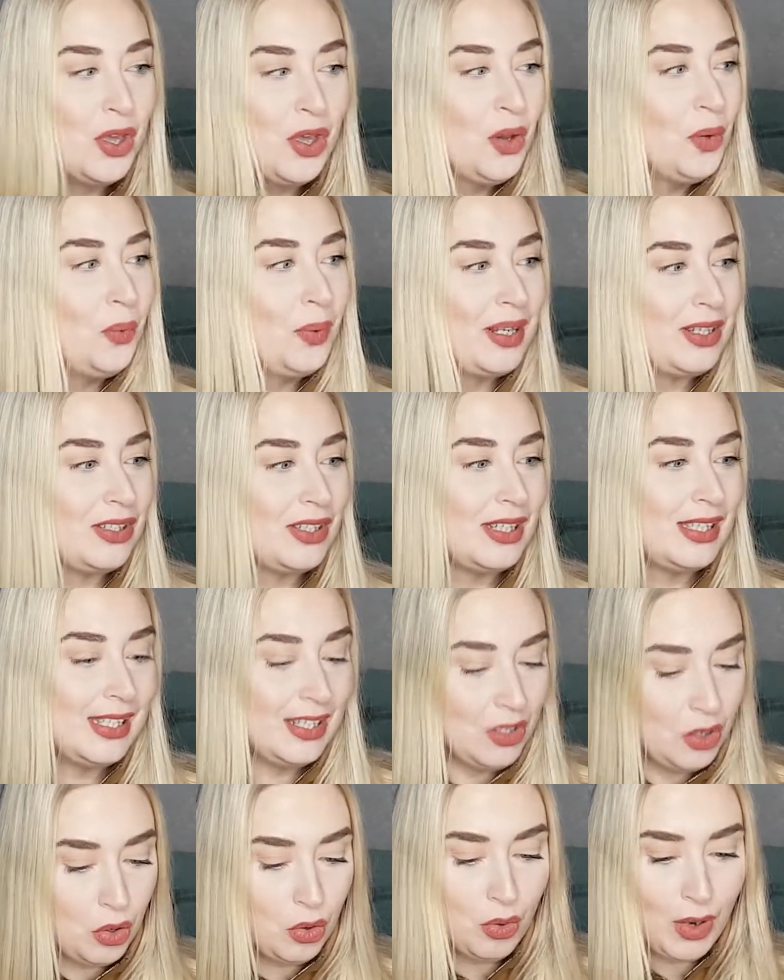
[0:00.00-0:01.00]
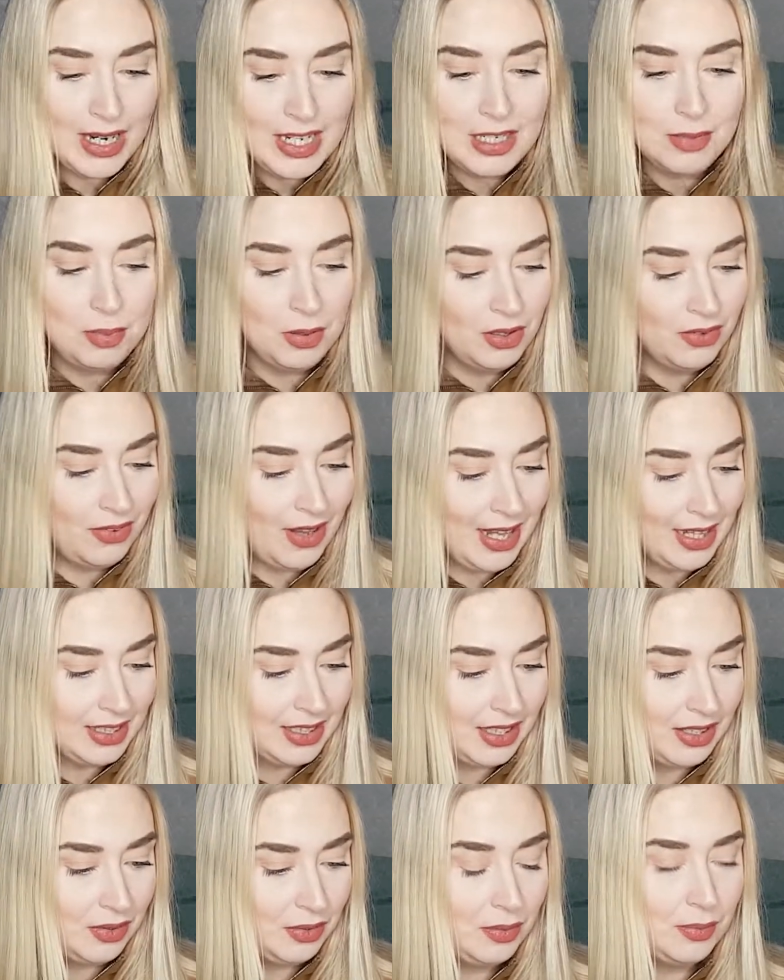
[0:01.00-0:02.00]
which is incredible
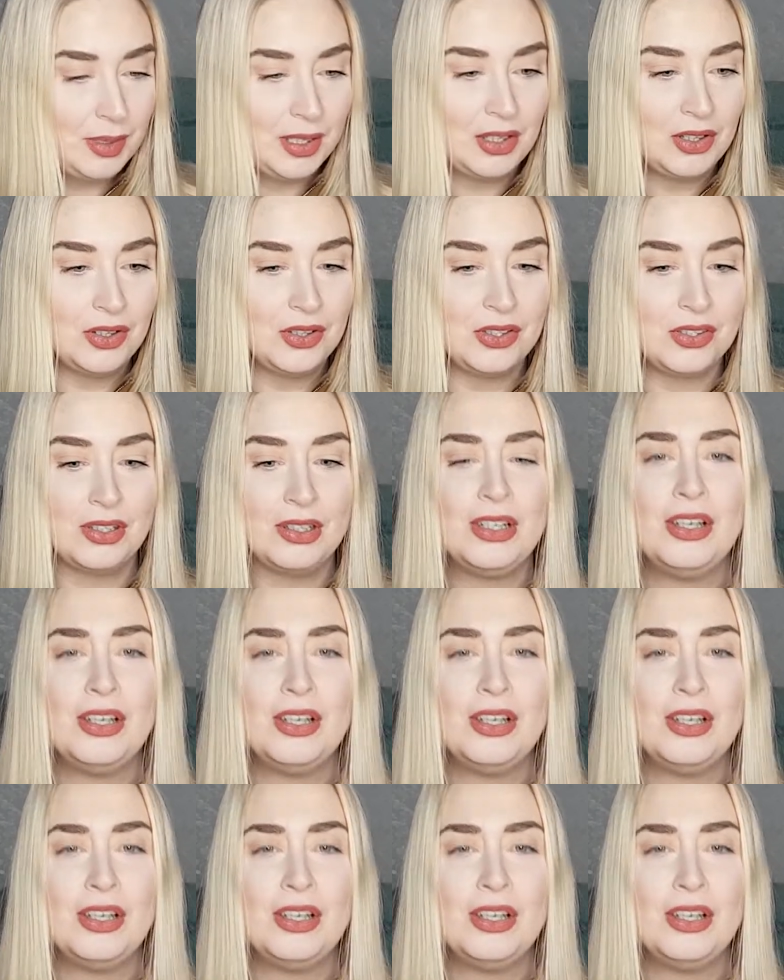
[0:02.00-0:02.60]
value because